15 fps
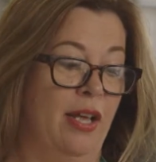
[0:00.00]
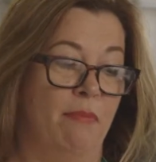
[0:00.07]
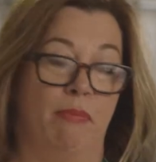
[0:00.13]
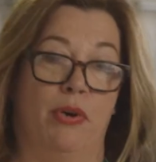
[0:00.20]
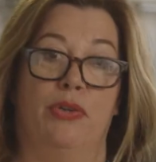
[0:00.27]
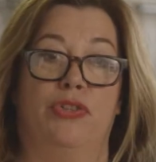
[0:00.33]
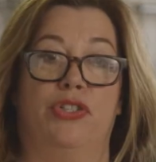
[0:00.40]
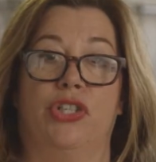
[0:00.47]

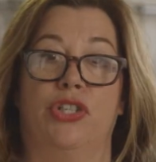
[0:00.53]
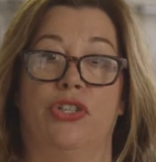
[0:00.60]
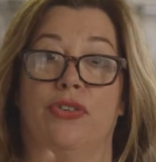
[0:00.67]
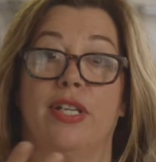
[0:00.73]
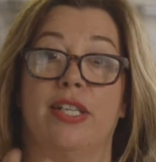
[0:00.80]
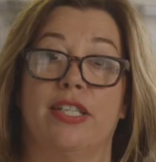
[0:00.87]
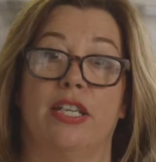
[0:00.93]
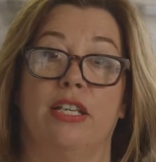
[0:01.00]
Both ginger
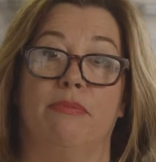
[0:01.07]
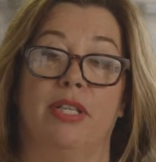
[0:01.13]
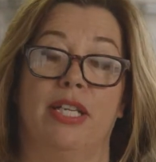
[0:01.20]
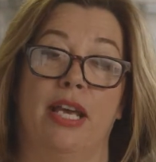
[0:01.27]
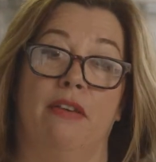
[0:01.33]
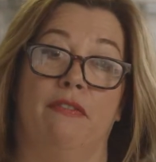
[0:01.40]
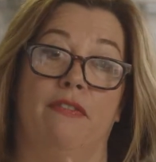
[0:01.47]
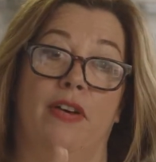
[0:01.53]
and cinnamon
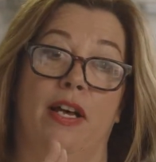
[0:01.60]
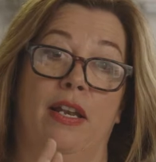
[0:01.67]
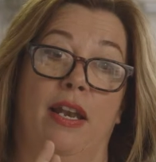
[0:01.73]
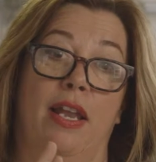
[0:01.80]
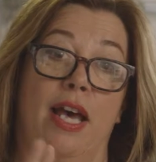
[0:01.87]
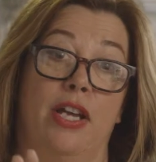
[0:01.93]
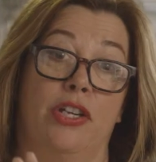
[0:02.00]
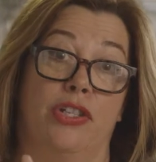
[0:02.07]
have a
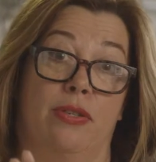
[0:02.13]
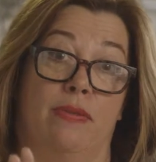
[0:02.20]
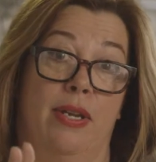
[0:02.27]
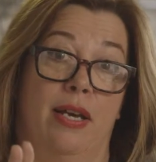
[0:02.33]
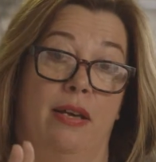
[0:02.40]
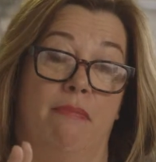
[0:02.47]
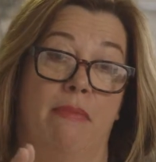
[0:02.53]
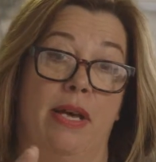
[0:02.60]
large
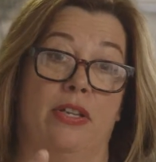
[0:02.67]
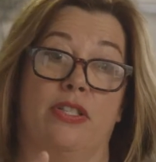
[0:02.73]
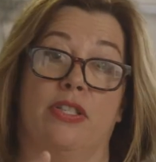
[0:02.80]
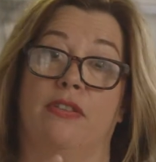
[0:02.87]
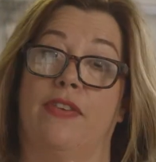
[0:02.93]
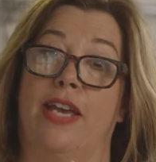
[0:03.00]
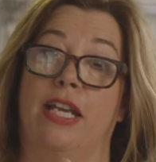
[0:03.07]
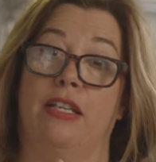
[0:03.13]
amounts
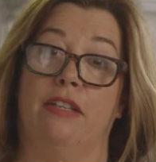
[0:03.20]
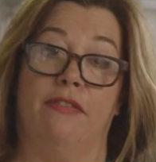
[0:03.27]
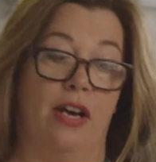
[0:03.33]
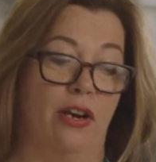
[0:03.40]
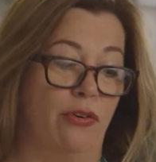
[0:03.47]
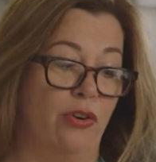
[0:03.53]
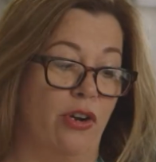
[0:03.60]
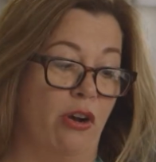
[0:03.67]
of
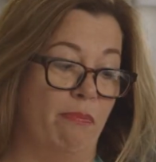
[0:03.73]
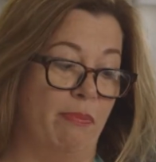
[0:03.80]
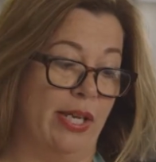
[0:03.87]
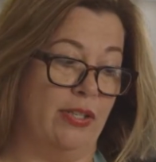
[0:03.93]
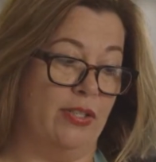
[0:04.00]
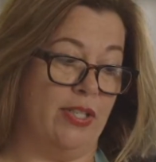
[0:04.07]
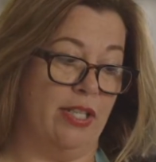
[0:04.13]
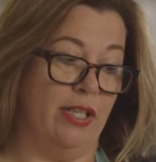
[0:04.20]
antiviral
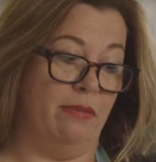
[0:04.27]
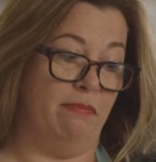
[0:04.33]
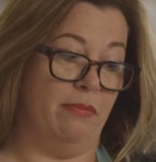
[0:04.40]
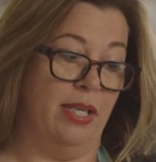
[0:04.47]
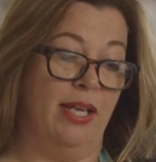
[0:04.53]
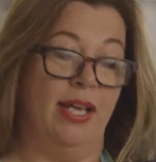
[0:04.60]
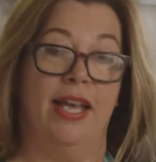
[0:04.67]
compounds in them,